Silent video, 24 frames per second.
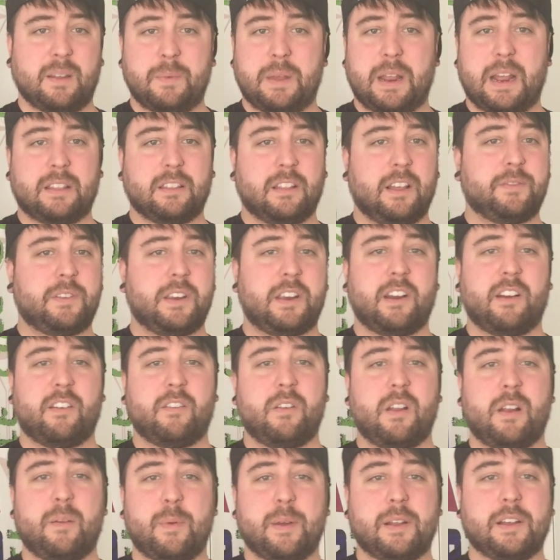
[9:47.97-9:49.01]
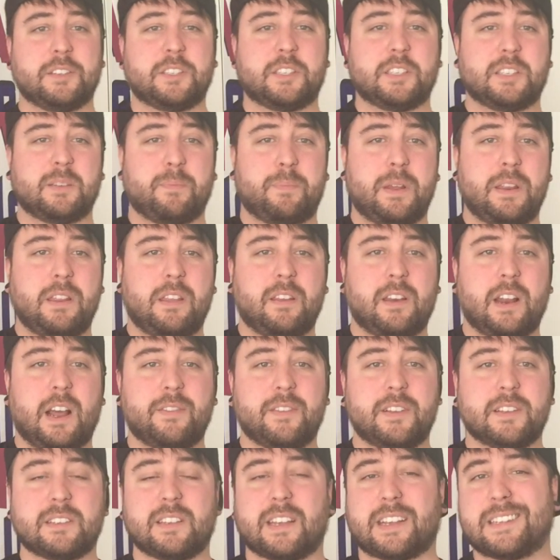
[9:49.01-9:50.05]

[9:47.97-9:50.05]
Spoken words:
I mean, I'd love to hear everybody else's opinion on this.